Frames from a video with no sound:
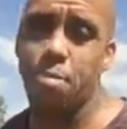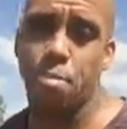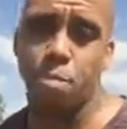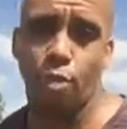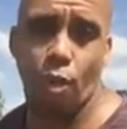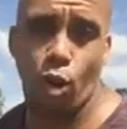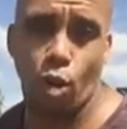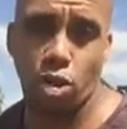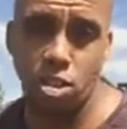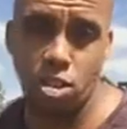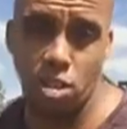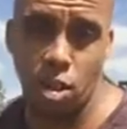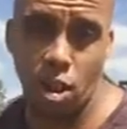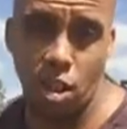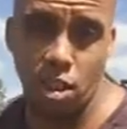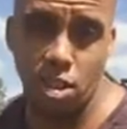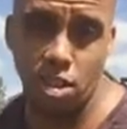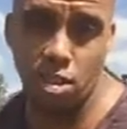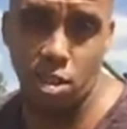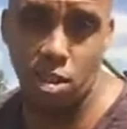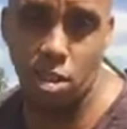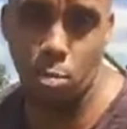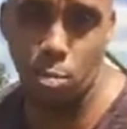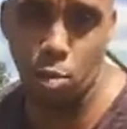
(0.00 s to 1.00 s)
I started
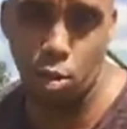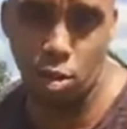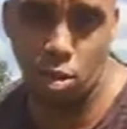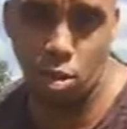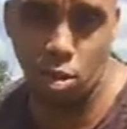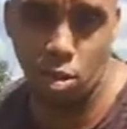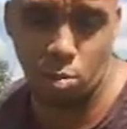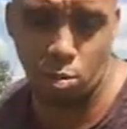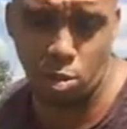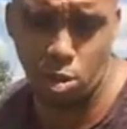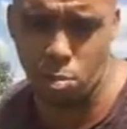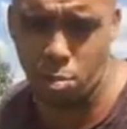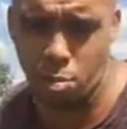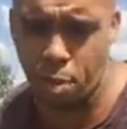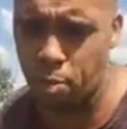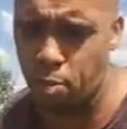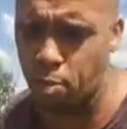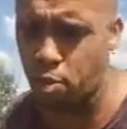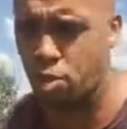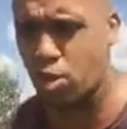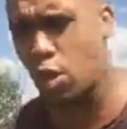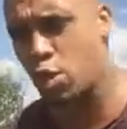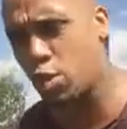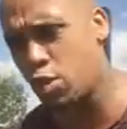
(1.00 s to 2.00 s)
doing the muscle ups. Some people
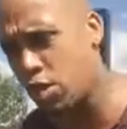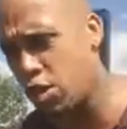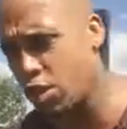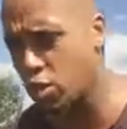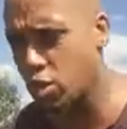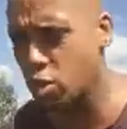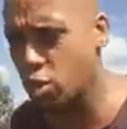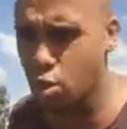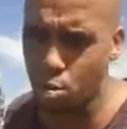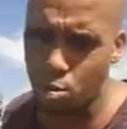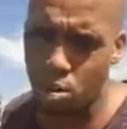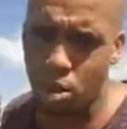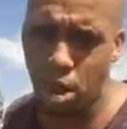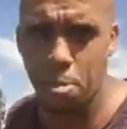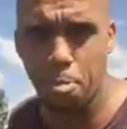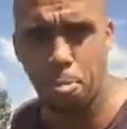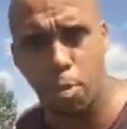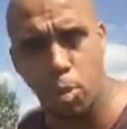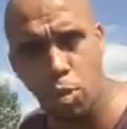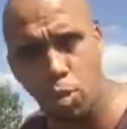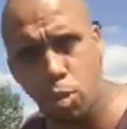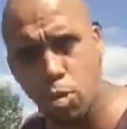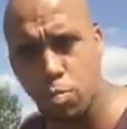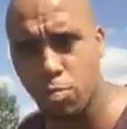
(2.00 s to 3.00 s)
say you need to do 10
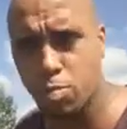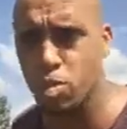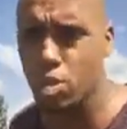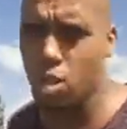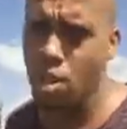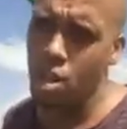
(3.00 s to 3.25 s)
pull-ups,